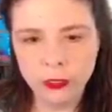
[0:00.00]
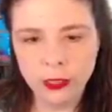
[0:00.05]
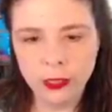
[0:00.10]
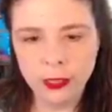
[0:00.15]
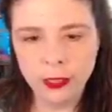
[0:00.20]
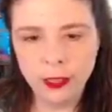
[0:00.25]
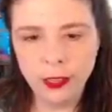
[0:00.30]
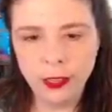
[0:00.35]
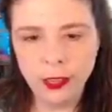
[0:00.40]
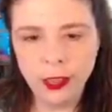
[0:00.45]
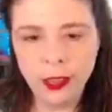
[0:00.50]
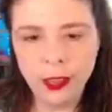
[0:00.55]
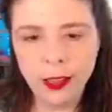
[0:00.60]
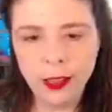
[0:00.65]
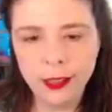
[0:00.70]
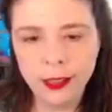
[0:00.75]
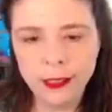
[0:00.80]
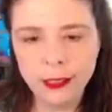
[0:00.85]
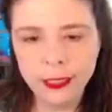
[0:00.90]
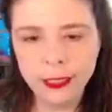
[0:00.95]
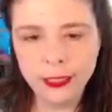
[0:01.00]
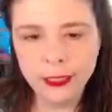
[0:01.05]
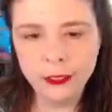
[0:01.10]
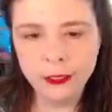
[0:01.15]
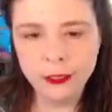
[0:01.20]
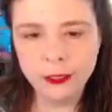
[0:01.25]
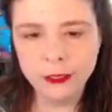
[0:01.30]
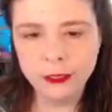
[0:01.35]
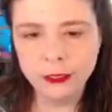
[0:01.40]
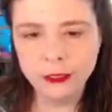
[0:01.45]
Ah, I like your
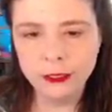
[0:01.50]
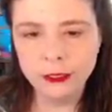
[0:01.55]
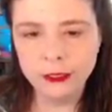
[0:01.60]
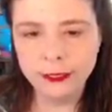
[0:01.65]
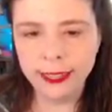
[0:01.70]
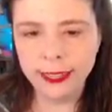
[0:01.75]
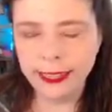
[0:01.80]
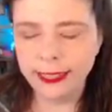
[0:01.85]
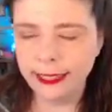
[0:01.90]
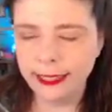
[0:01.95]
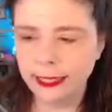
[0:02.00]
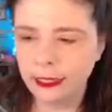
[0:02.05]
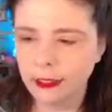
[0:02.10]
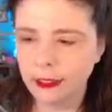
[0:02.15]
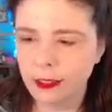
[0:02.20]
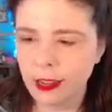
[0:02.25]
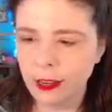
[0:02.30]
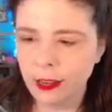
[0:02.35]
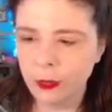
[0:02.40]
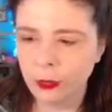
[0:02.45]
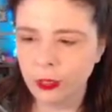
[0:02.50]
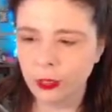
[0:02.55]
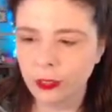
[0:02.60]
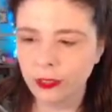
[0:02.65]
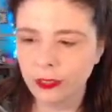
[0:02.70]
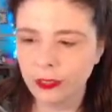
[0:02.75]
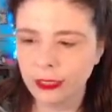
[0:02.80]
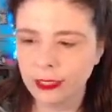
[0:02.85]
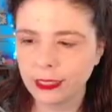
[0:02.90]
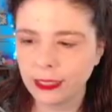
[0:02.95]
little uh, clockwork
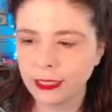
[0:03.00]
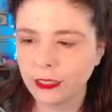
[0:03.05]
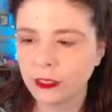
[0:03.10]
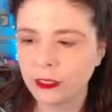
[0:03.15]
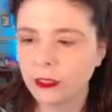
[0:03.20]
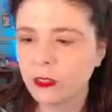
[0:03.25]
thing here.